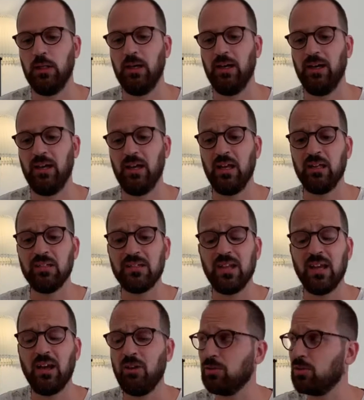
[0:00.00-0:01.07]

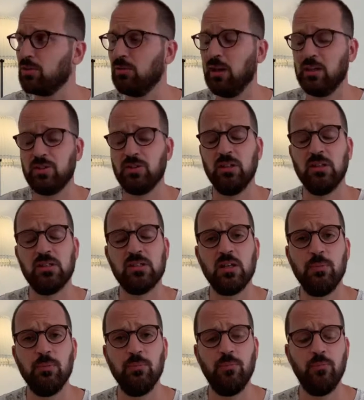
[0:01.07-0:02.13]
And also, actually,
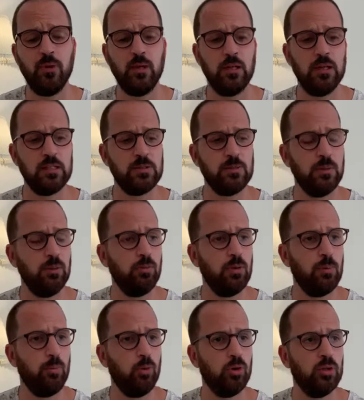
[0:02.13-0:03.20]
some has been
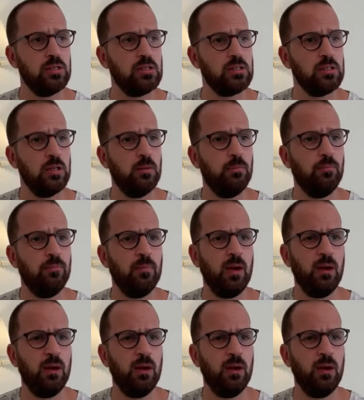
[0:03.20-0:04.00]
reported some,